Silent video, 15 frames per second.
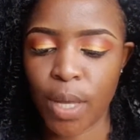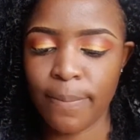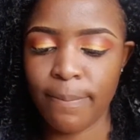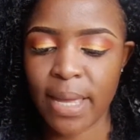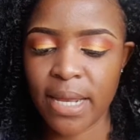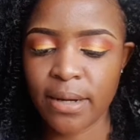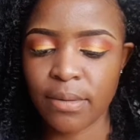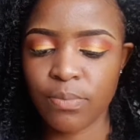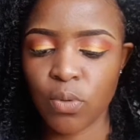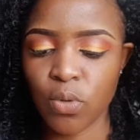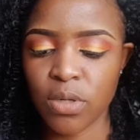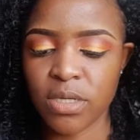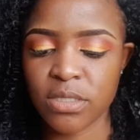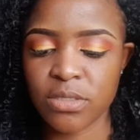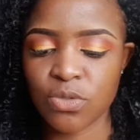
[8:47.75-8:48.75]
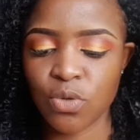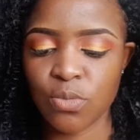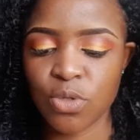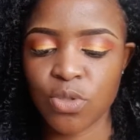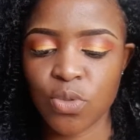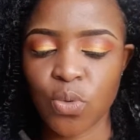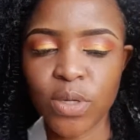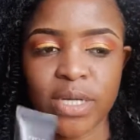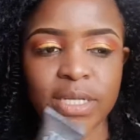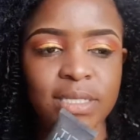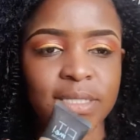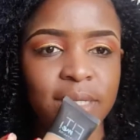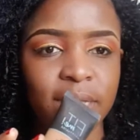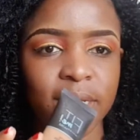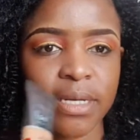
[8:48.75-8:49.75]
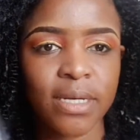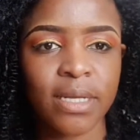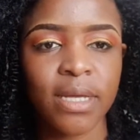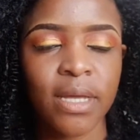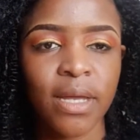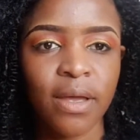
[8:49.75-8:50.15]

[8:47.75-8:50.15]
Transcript: Matte Poreless Normal to Oily Skin